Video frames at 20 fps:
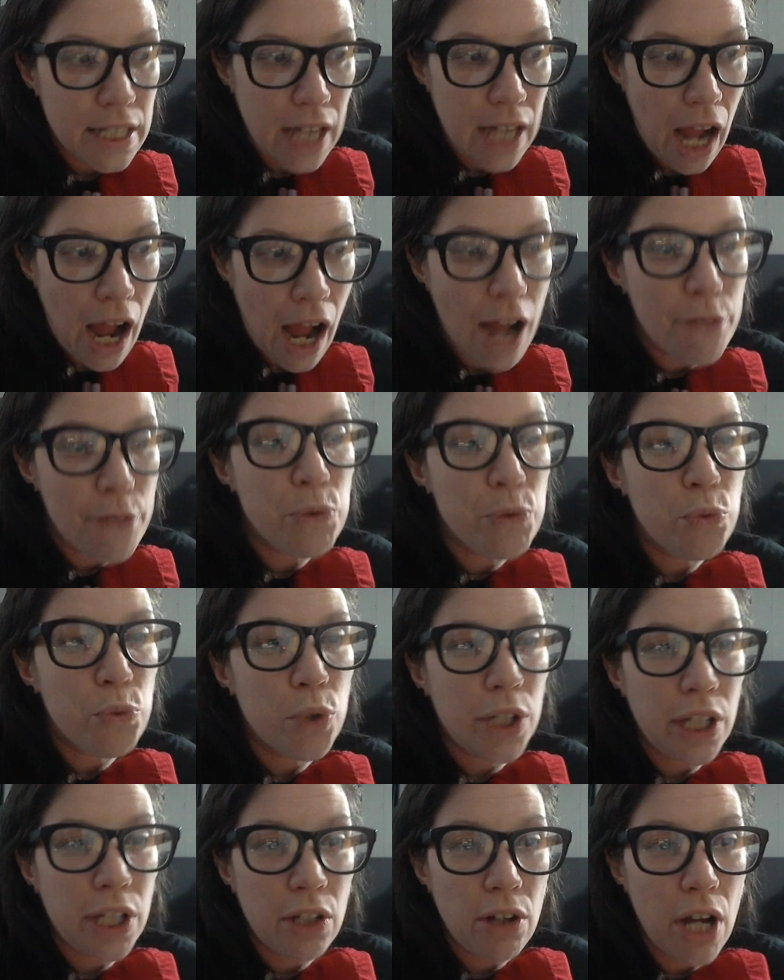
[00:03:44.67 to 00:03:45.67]
I've been
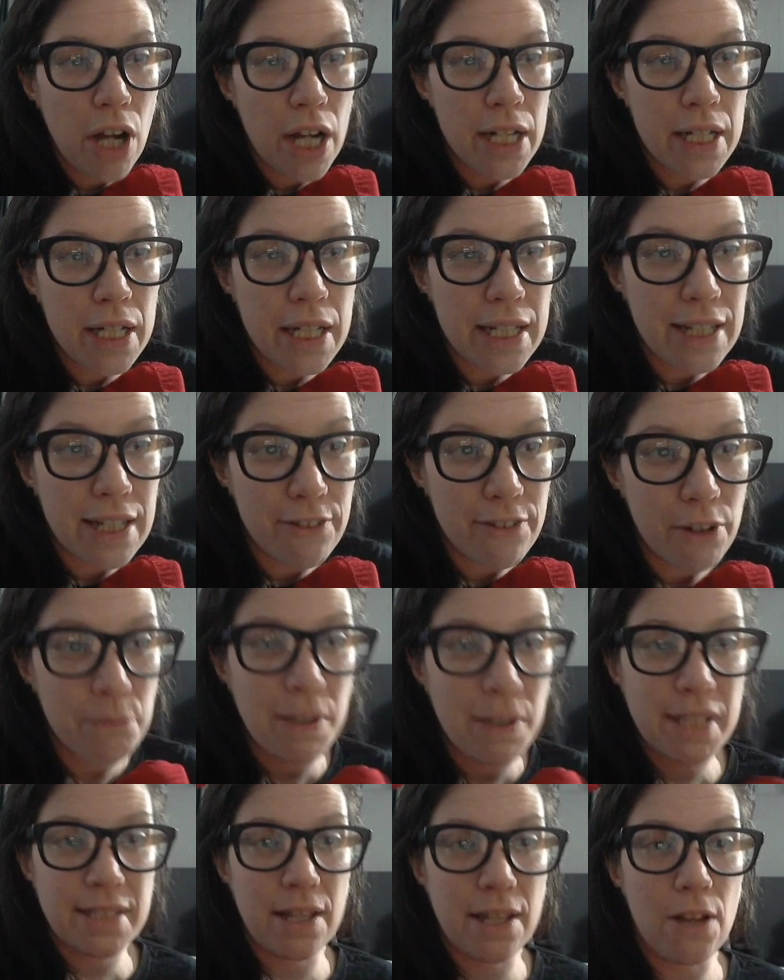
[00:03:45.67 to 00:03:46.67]
working on giving
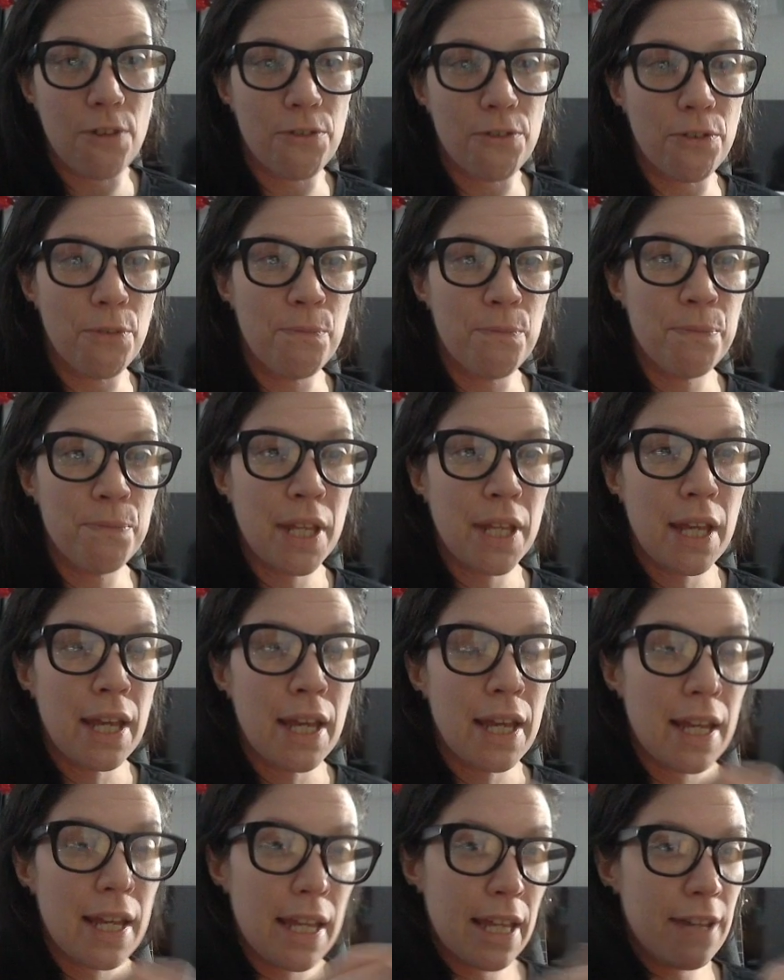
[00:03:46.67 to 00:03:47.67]
myself
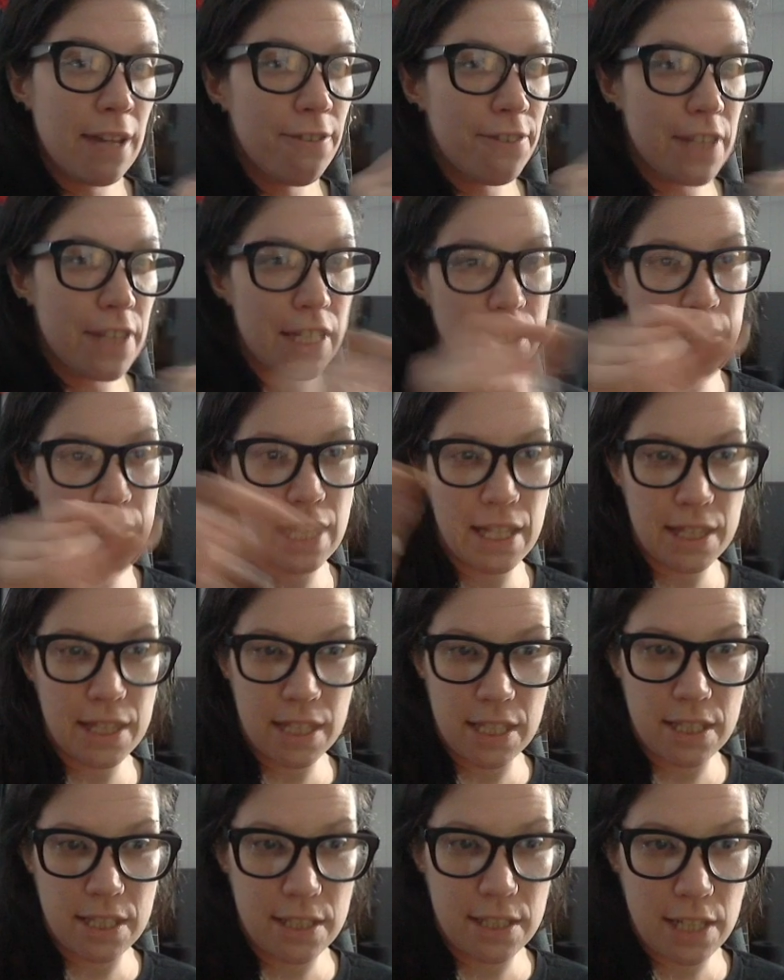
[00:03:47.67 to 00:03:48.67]
if this then
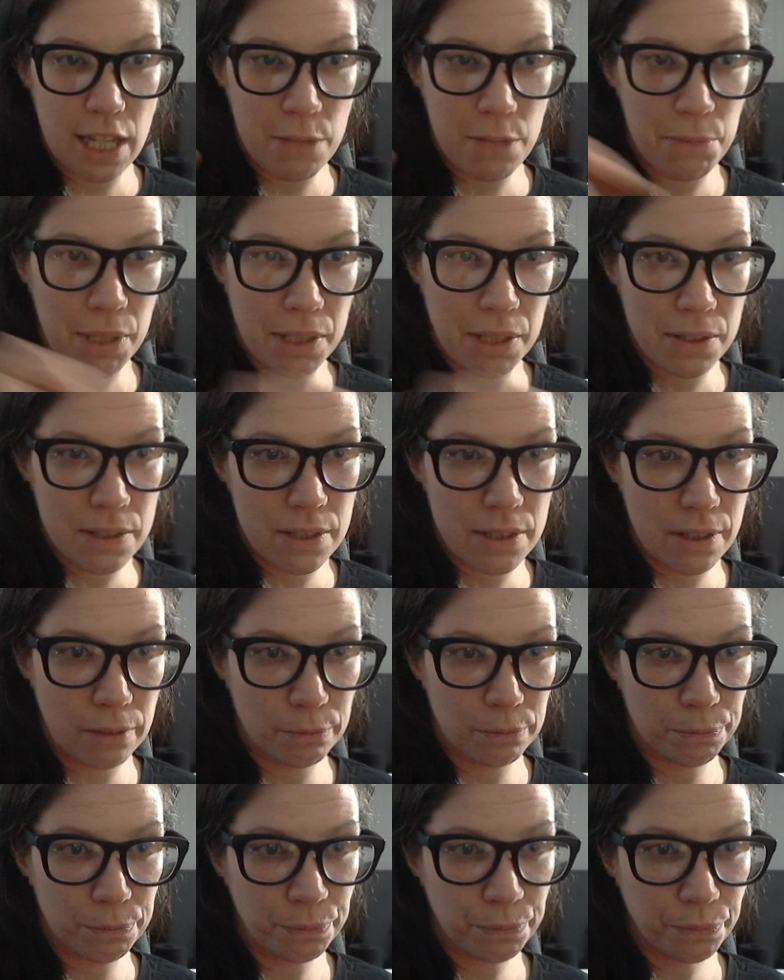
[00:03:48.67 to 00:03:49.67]
this statements.
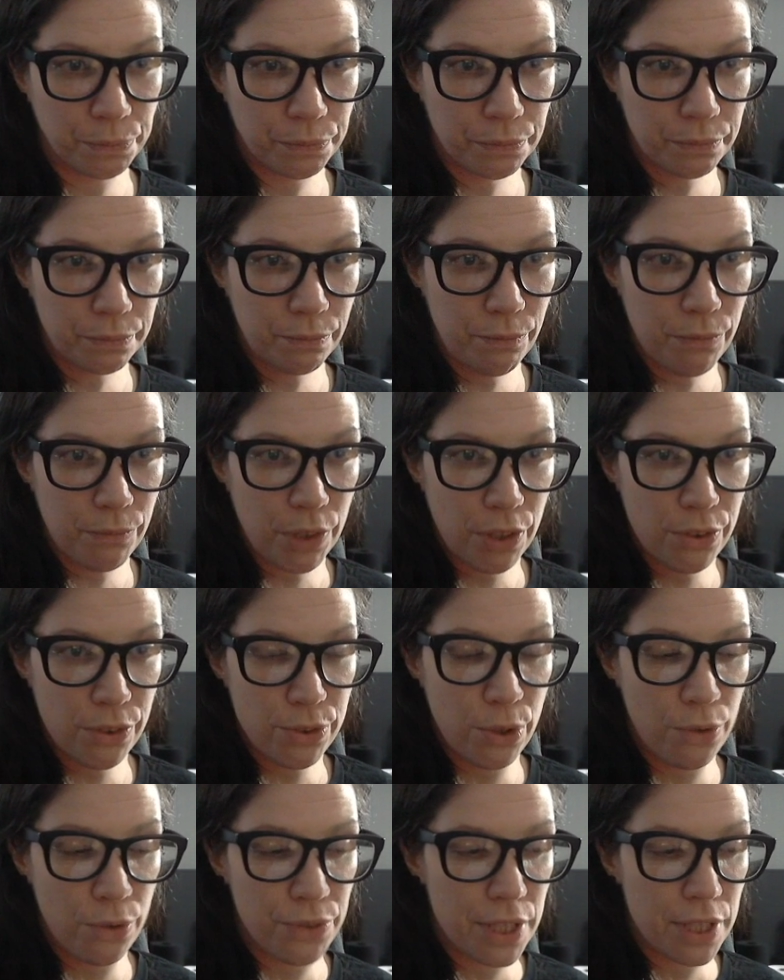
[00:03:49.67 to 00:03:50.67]

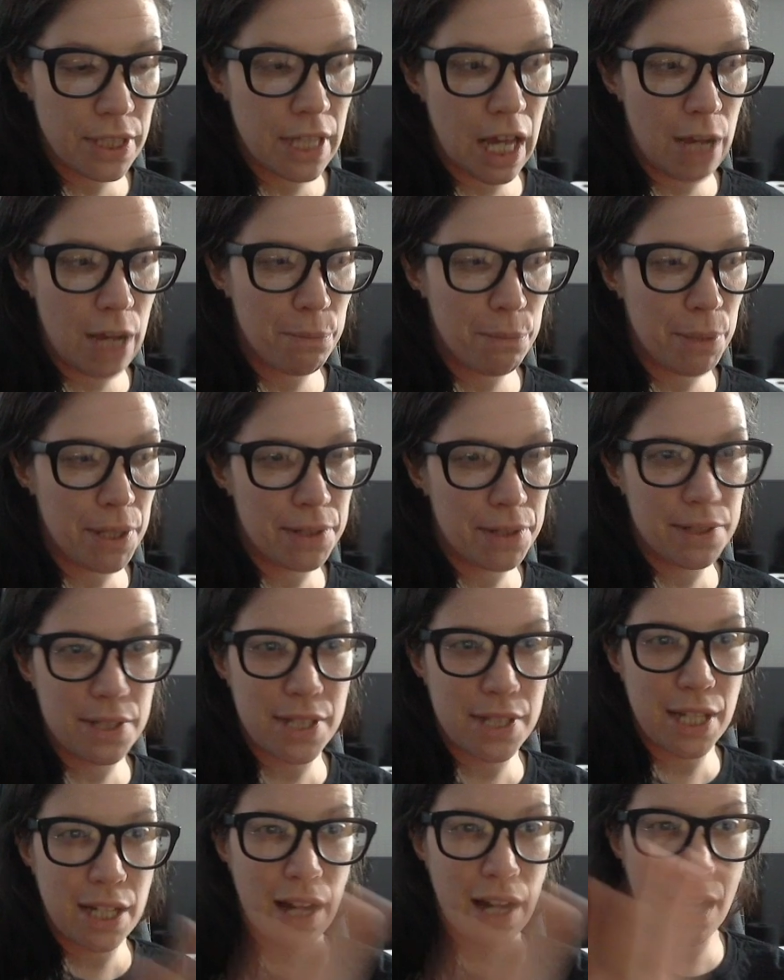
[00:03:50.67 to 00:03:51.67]
So if this happens,
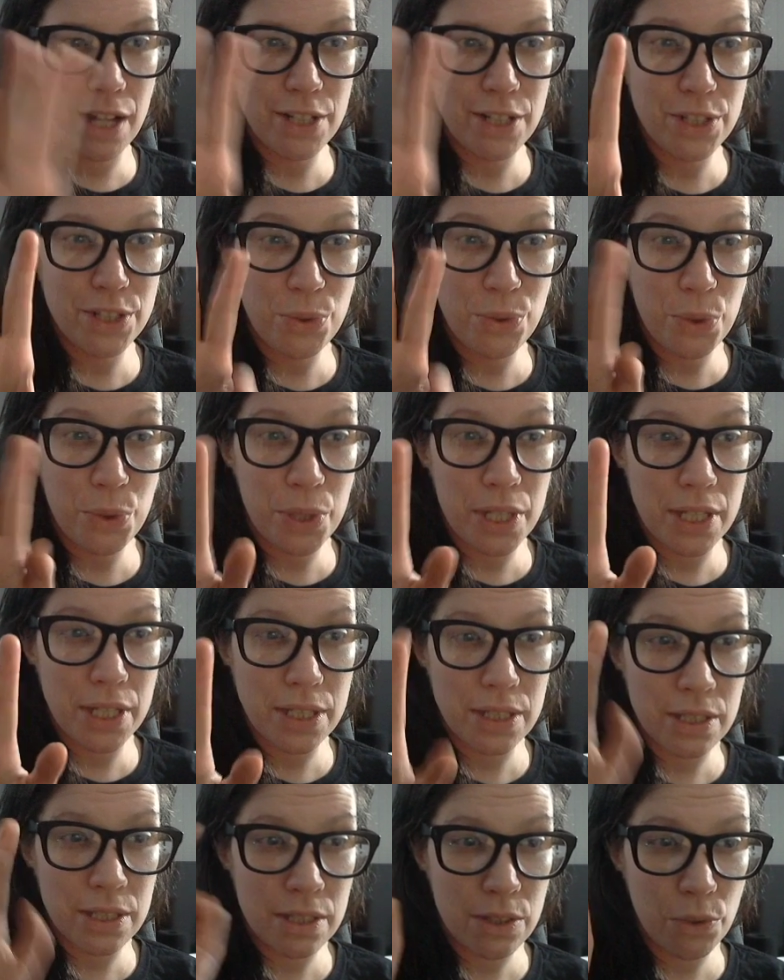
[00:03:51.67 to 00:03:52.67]
then I do
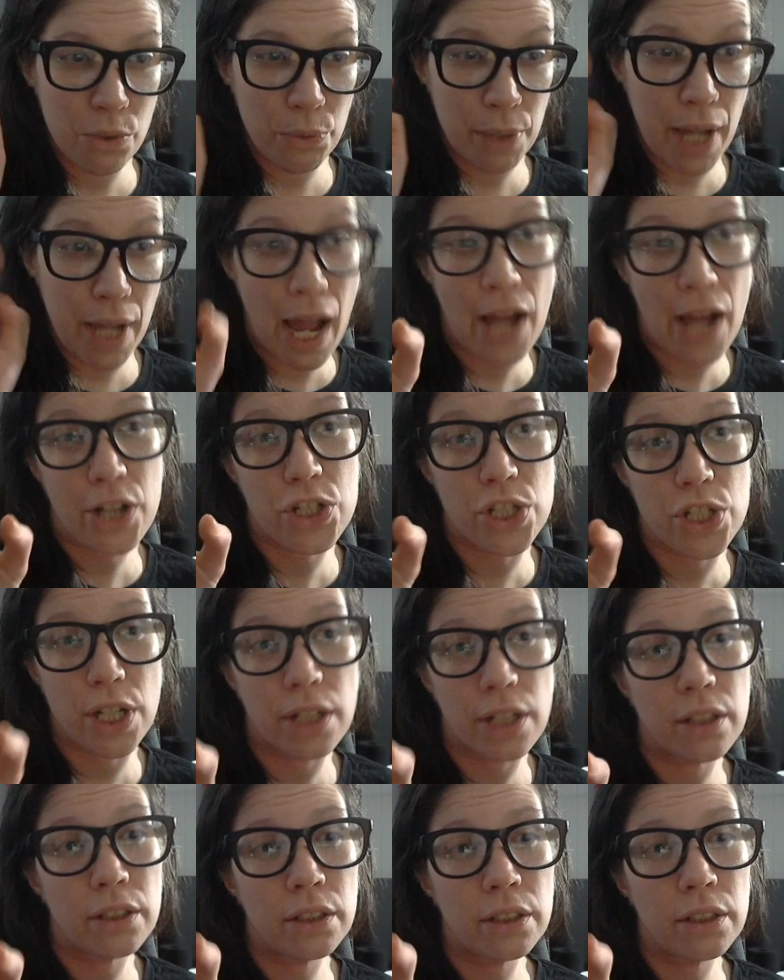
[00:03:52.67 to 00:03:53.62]
this reaction,